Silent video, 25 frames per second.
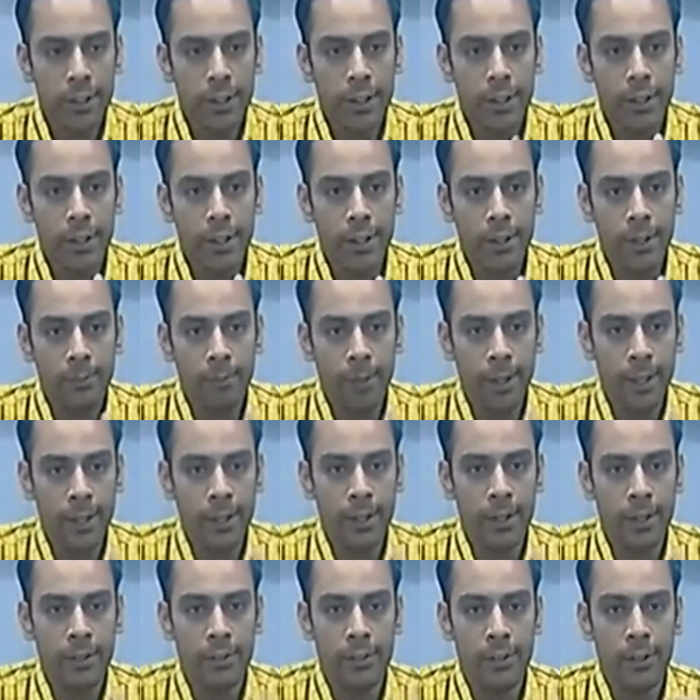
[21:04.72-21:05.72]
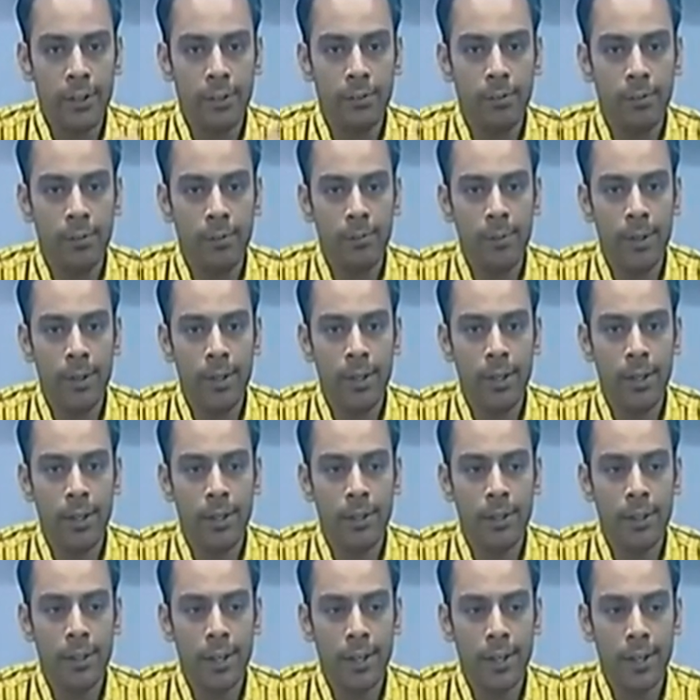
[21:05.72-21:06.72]
in my case, it will be
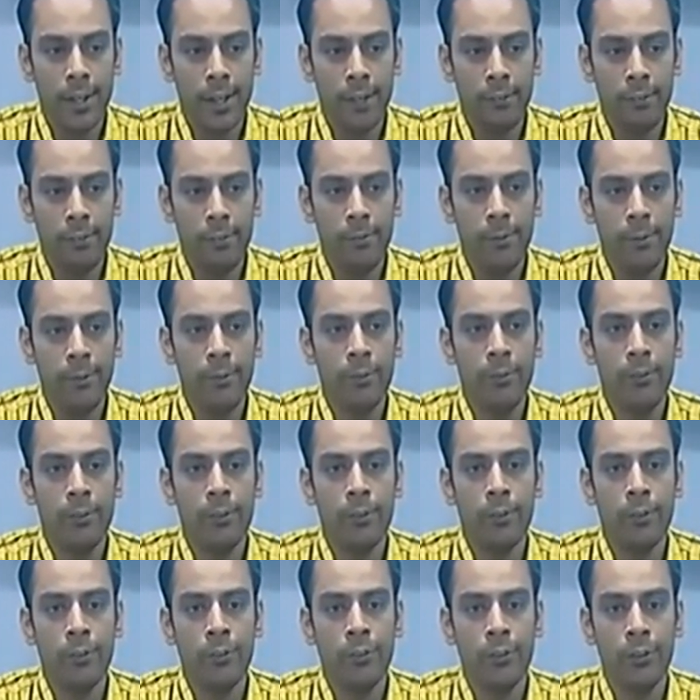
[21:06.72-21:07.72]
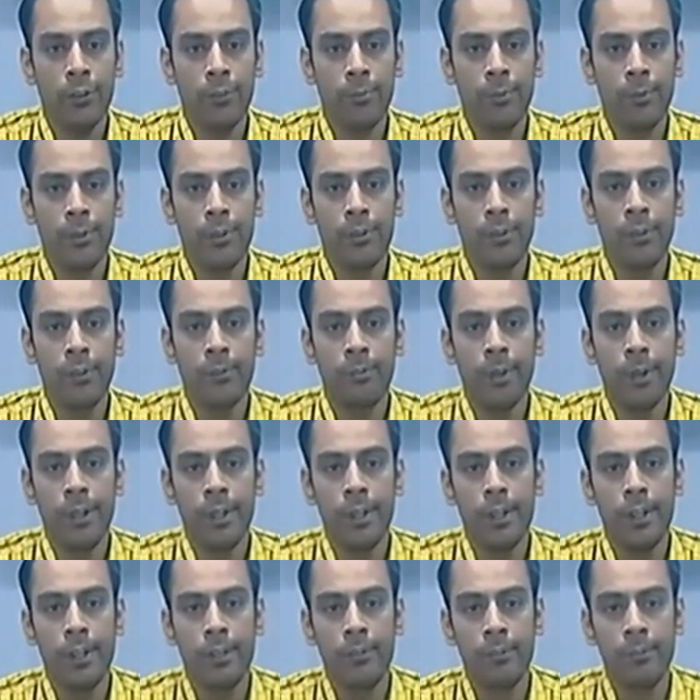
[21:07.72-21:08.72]
that I will be using those experts in my
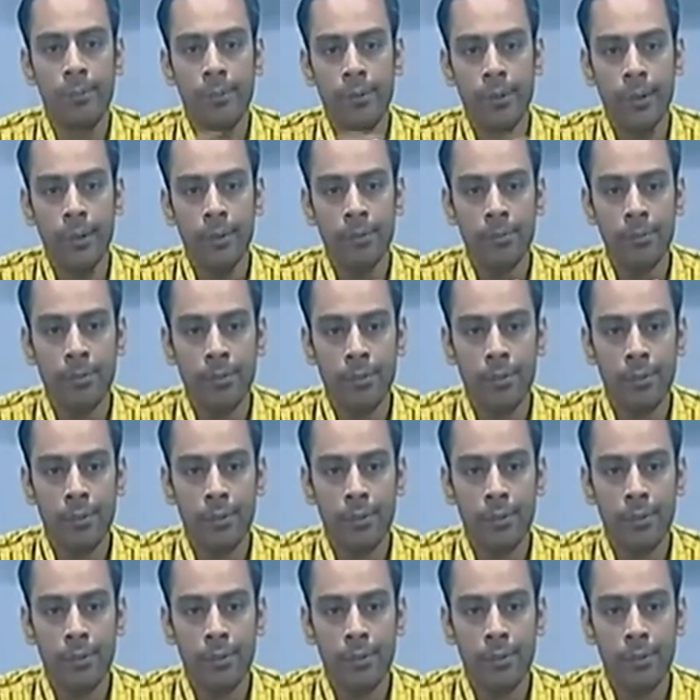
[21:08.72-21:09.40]
training programs.